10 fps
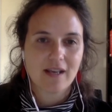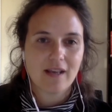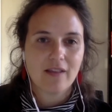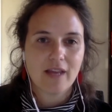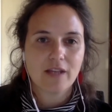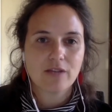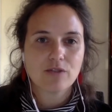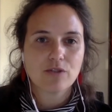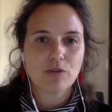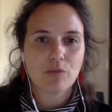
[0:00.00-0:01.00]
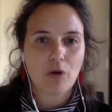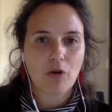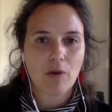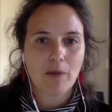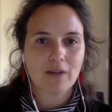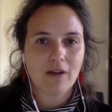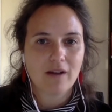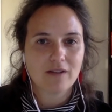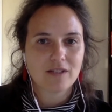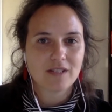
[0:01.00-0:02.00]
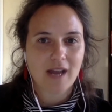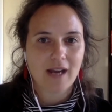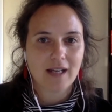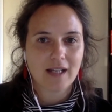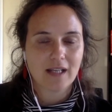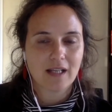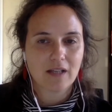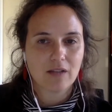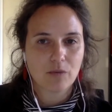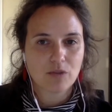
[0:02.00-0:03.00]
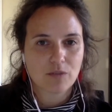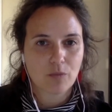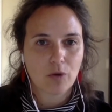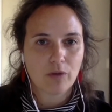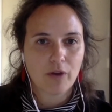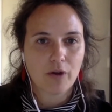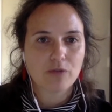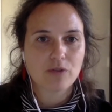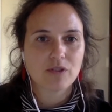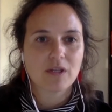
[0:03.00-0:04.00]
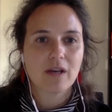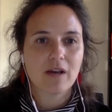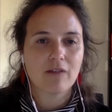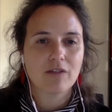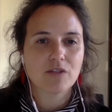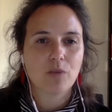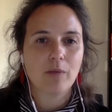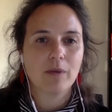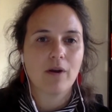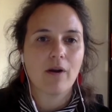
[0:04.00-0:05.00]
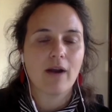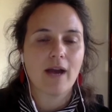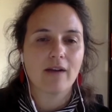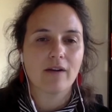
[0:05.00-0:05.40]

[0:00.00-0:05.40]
Thank you to the Program on Law and Society in the Muslim World, the host of this webinar, and